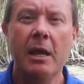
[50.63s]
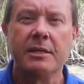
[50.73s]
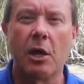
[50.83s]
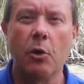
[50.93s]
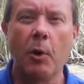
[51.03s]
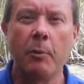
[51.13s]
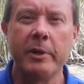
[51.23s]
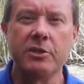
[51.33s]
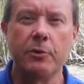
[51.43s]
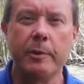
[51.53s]
So what
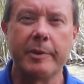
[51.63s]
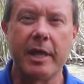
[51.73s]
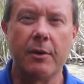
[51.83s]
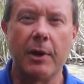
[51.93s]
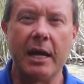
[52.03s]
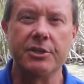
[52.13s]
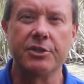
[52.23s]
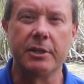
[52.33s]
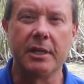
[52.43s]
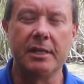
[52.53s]
we're doing with
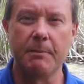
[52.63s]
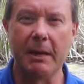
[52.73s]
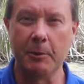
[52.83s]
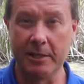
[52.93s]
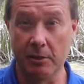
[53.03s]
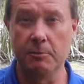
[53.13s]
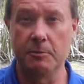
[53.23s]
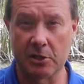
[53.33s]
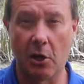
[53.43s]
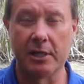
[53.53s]
aeration is, when you
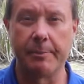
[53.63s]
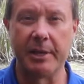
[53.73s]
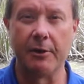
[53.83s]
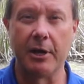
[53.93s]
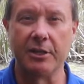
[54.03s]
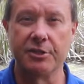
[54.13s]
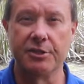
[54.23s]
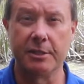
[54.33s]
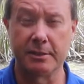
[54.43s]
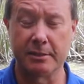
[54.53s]
size up an aeration
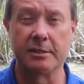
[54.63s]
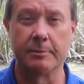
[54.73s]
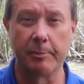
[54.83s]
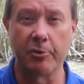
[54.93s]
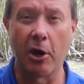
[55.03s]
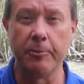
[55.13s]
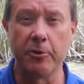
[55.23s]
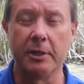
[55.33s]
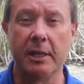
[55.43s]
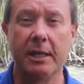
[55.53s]
system
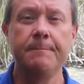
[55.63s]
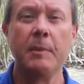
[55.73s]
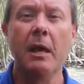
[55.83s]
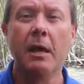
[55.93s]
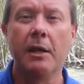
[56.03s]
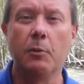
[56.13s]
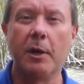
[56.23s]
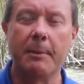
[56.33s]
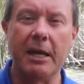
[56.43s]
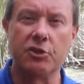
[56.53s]
appropriately, you
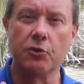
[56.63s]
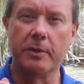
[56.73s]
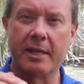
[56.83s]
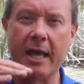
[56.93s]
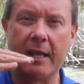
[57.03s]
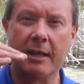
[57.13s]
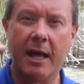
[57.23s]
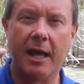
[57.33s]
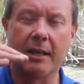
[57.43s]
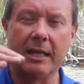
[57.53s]
want to make sure that
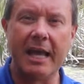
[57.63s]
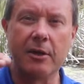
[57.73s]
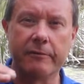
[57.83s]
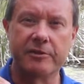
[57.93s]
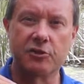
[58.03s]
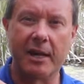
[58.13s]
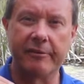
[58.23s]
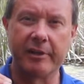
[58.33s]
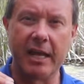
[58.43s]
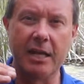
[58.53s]
that layer of
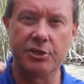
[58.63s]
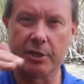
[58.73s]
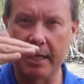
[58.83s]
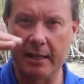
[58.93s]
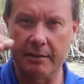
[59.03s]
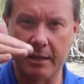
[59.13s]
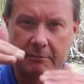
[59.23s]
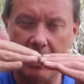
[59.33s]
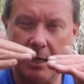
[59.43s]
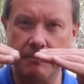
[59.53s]
stratification, that
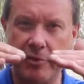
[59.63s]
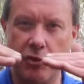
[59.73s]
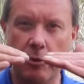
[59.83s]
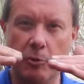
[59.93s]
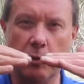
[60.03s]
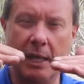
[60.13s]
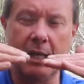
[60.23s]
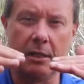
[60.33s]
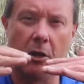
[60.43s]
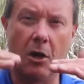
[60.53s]
thermal
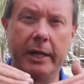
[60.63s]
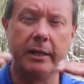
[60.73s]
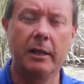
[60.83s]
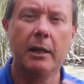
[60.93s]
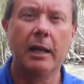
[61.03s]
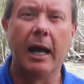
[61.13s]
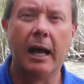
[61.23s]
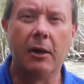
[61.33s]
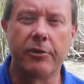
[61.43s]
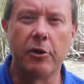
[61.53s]
incline
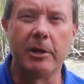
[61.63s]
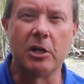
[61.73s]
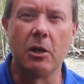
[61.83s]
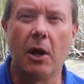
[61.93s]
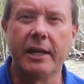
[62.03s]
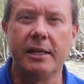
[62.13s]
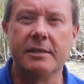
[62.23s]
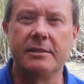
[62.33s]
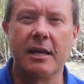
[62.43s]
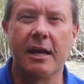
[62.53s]
or thermocline
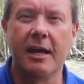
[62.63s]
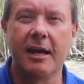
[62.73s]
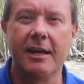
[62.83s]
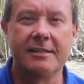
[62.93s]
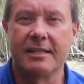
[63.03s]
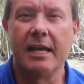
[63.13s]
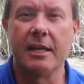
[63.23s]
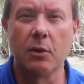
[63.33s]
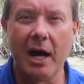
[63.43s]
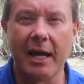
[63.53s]
is
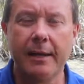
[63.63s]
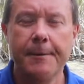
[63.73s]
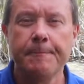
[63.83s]
taken away.